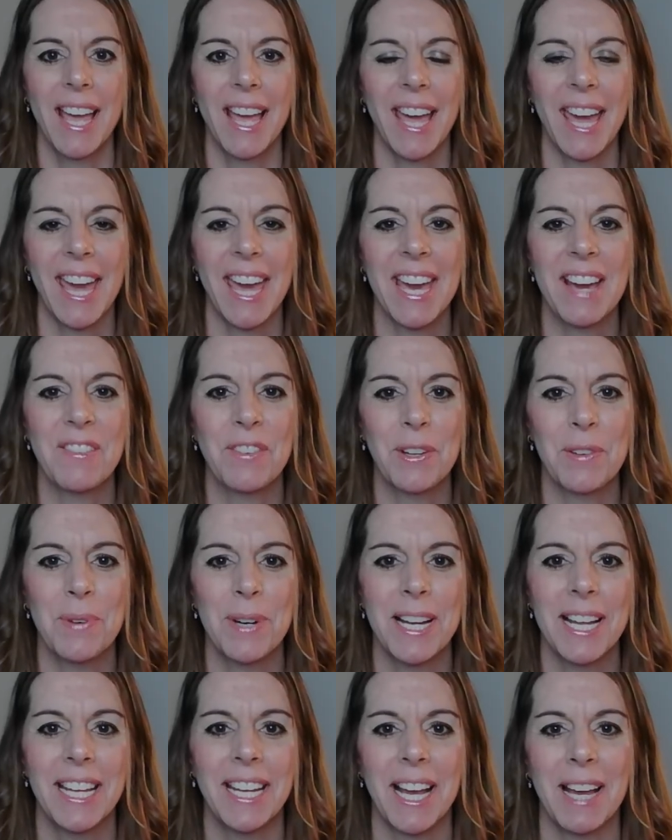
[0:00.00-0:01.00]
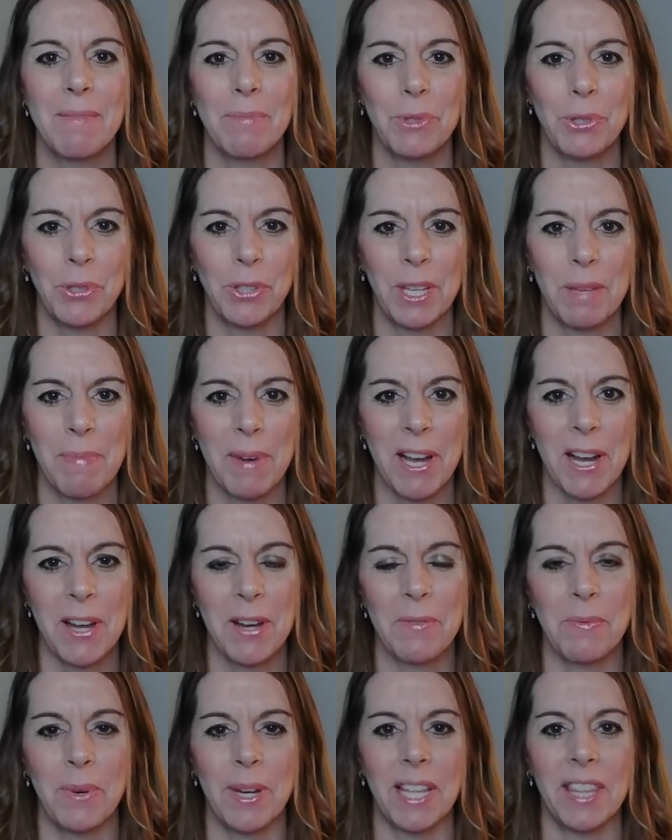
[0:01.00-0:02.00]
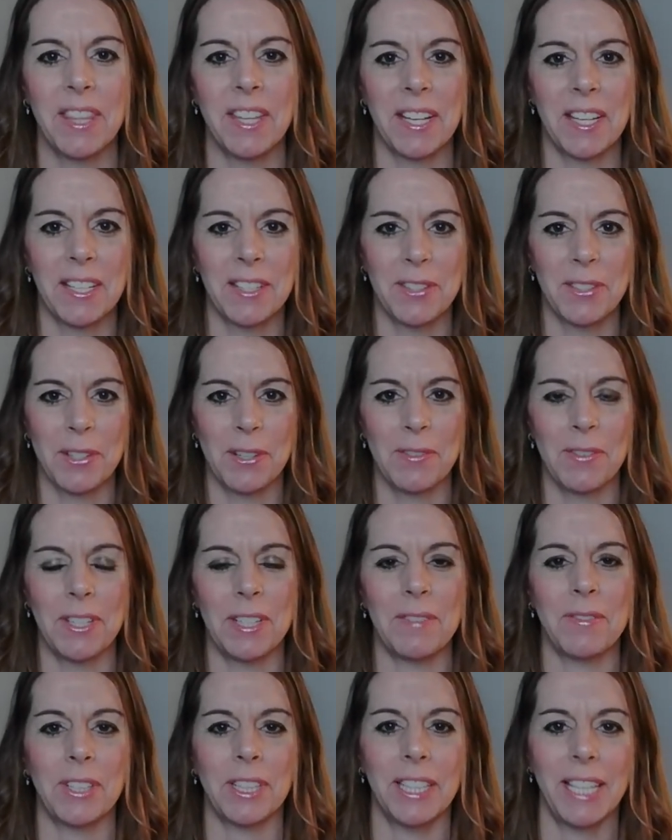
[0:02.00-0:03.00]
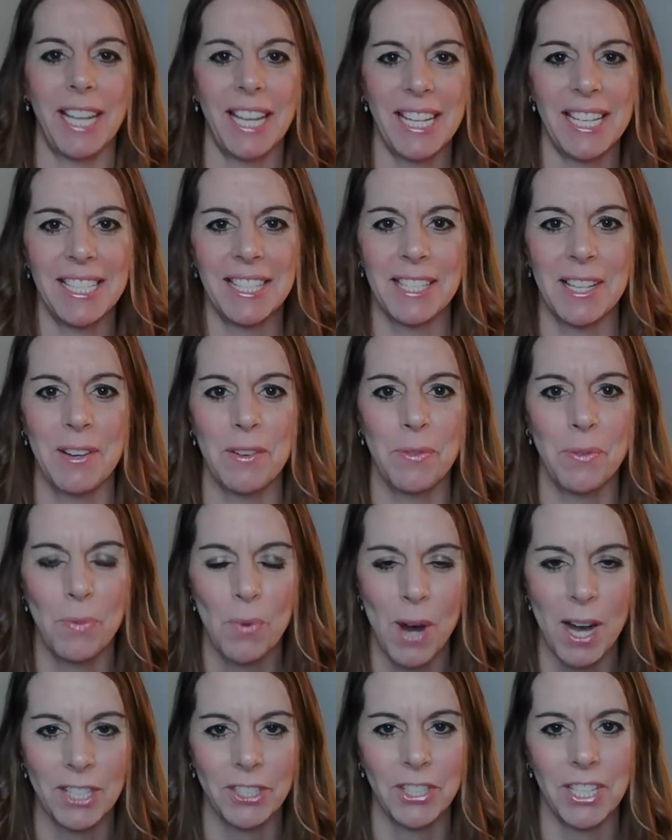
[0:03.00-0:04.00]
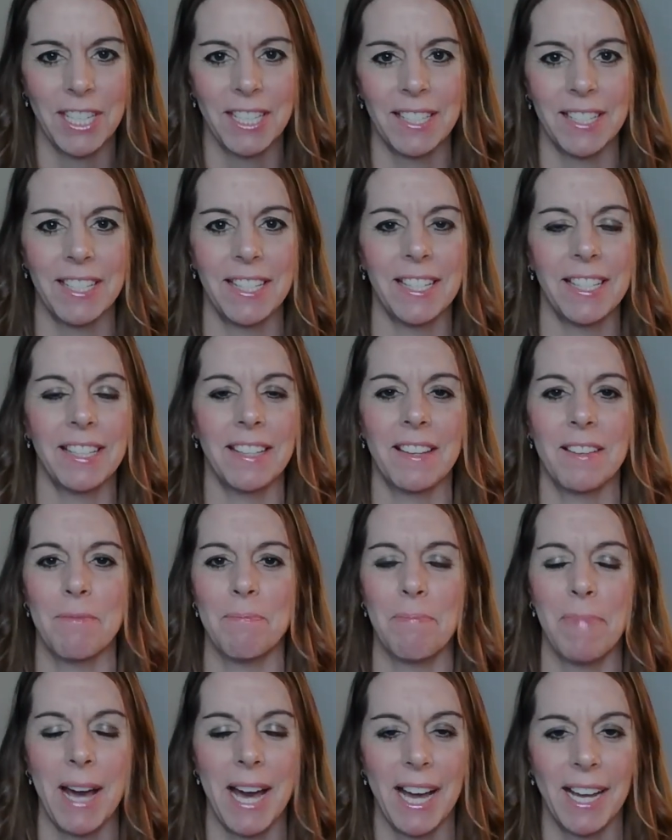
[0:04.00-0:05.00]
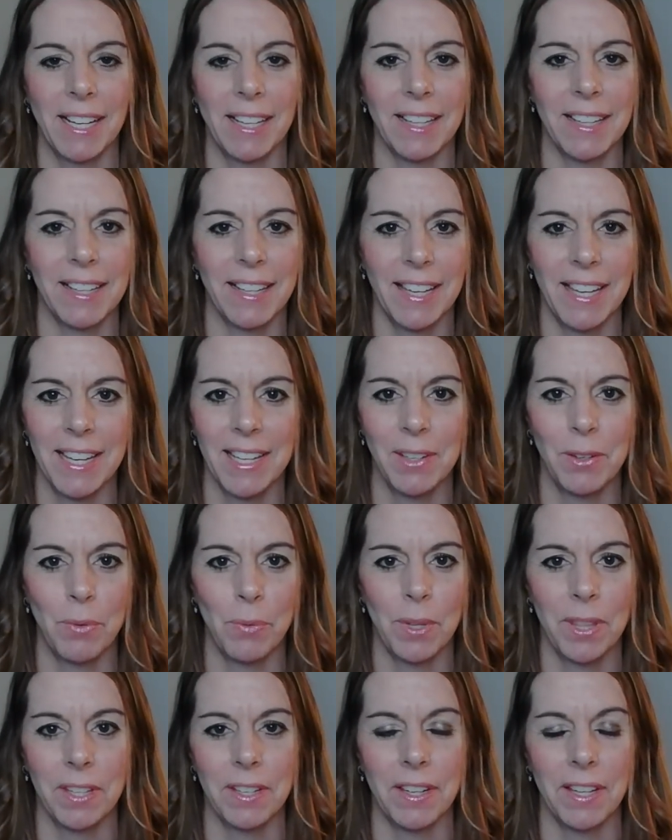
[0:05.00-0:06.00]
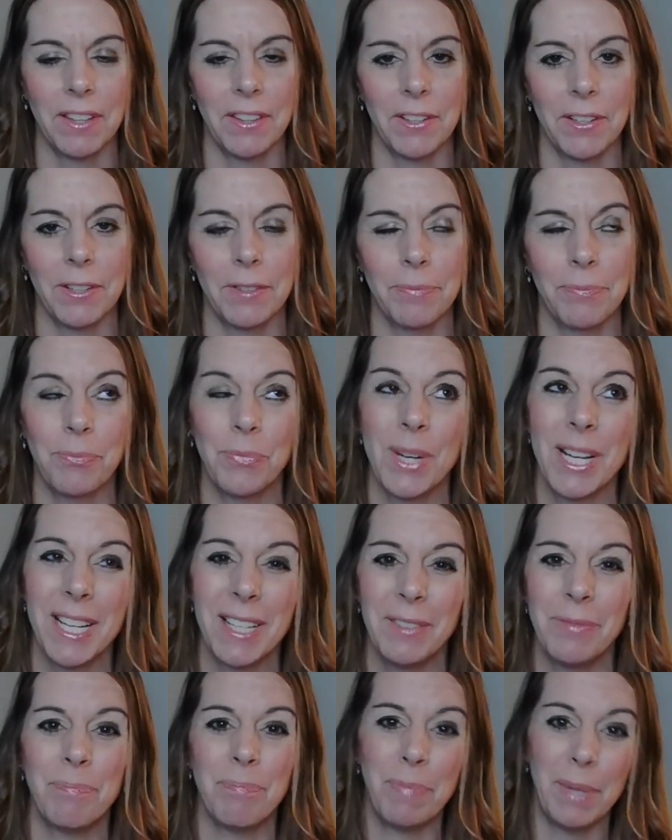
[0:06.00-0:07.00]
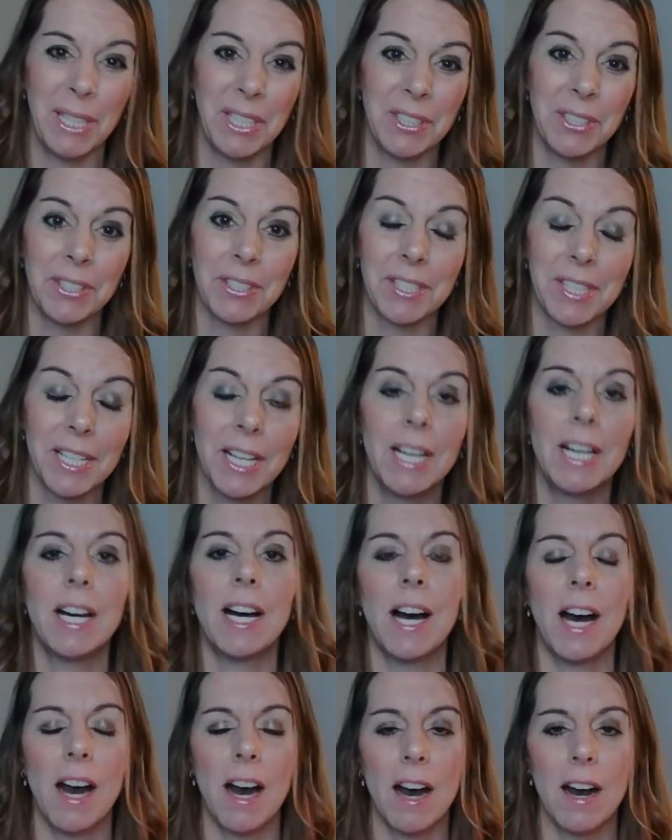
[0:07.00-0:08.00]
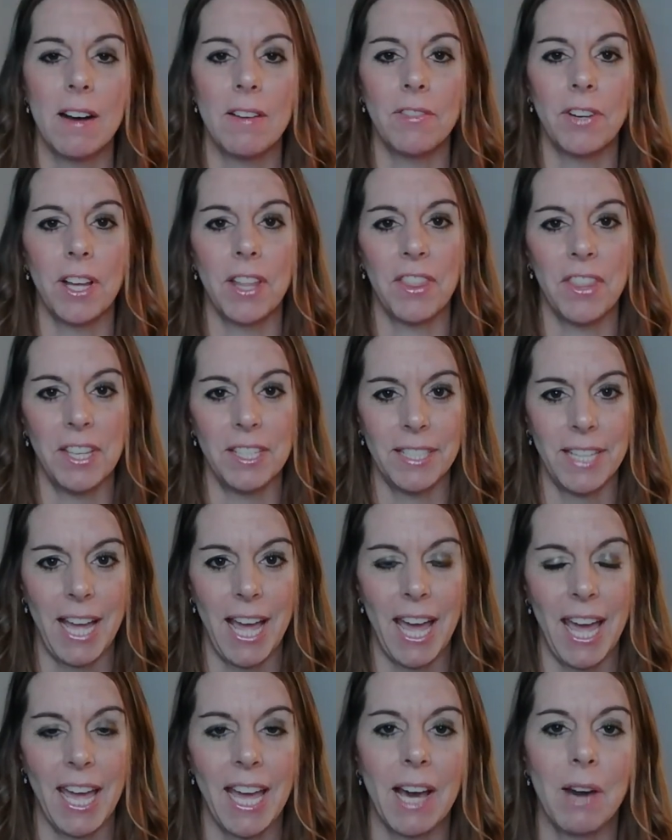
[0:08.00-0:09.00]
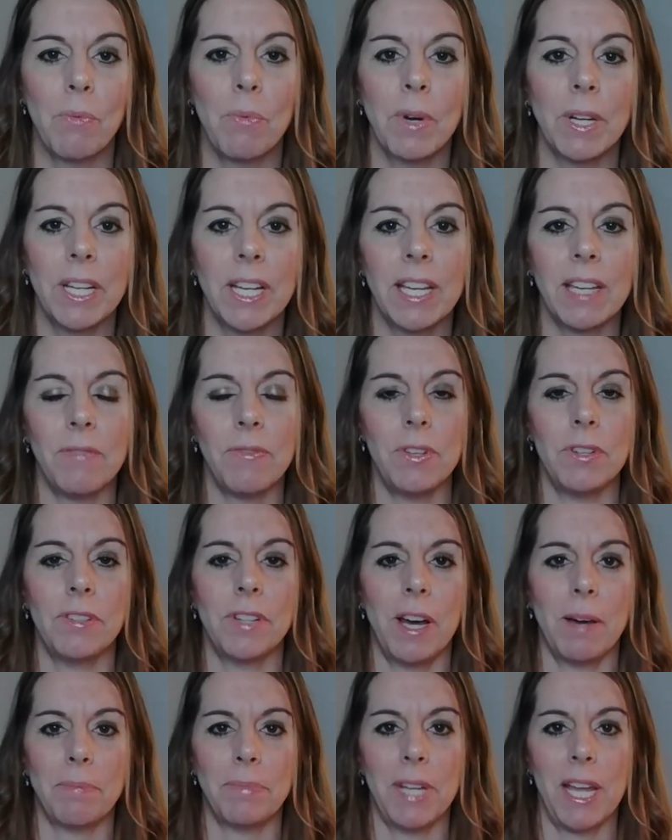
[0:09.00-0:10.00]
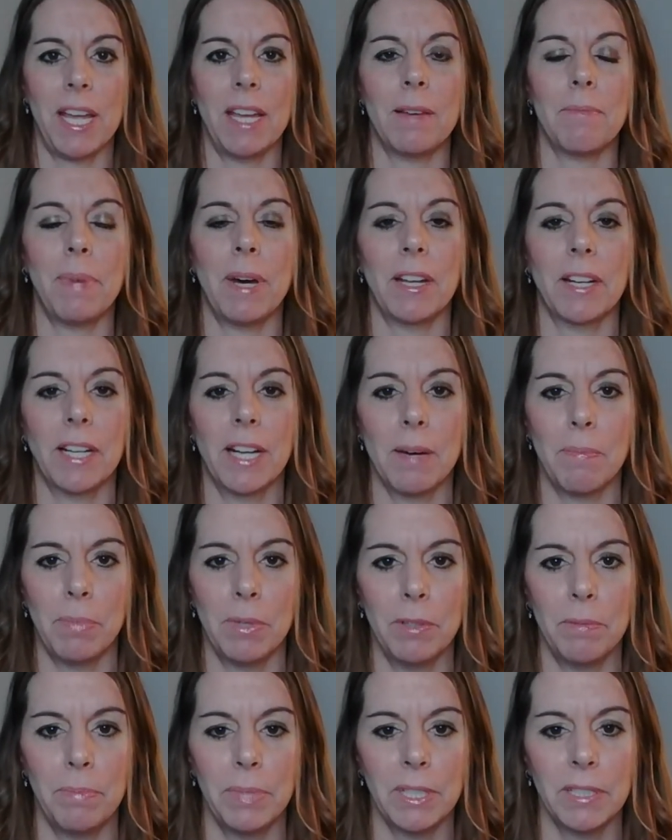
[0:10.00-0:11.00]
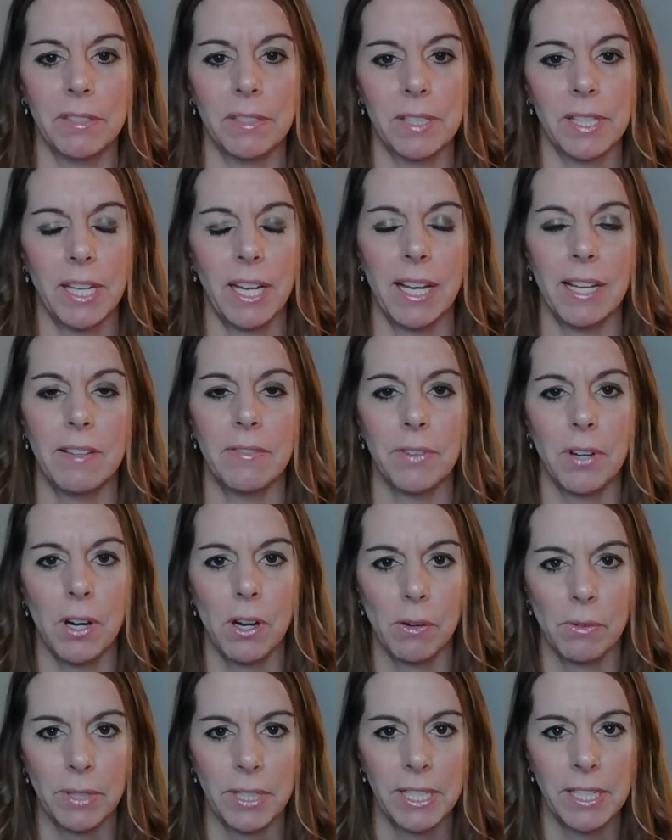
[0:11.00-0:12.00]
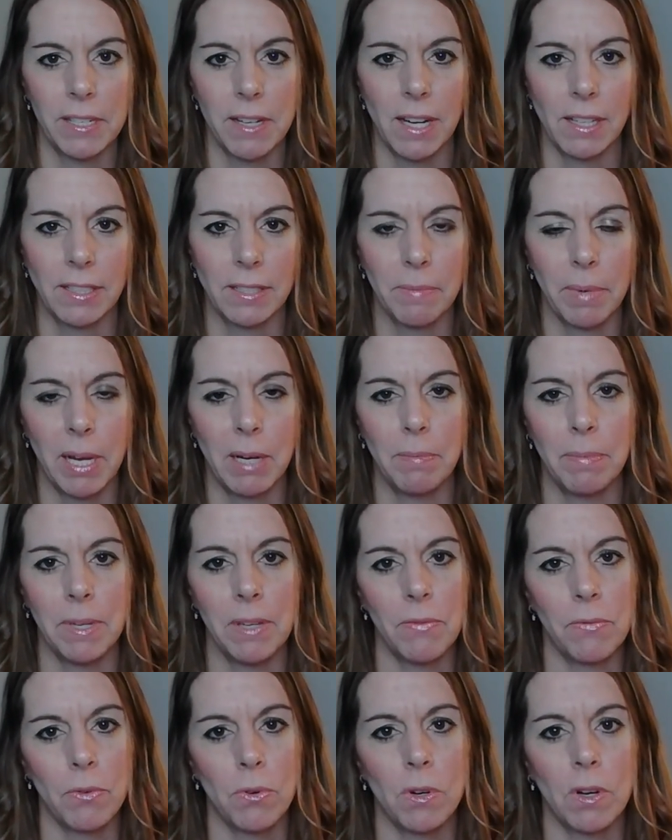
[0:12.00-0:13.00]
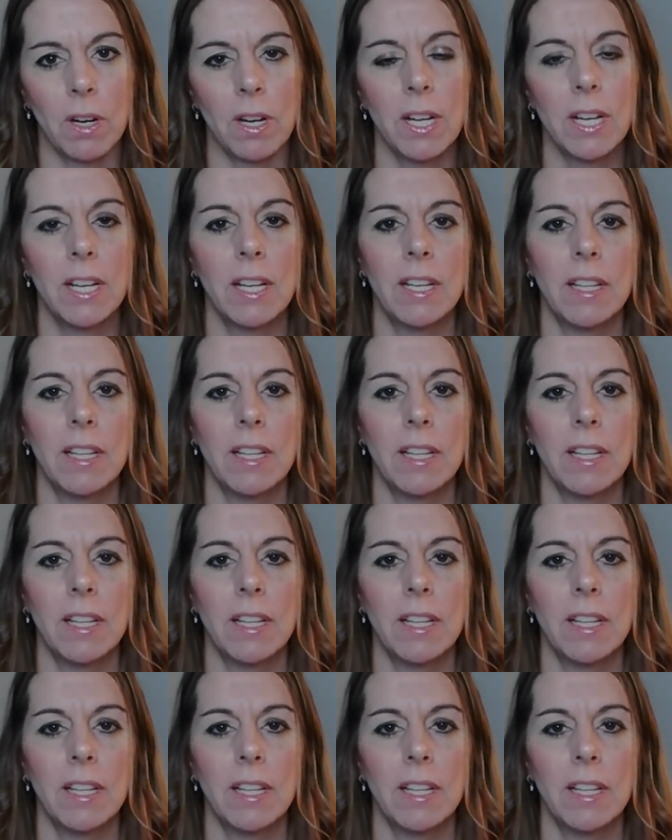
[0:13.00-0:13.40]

Hey everyone, I'm Julie Barrett with Conservative Ladies of Washington, back again with another, well, bills of the day. I want to give you an update about a couple of bills that I have already talked about before.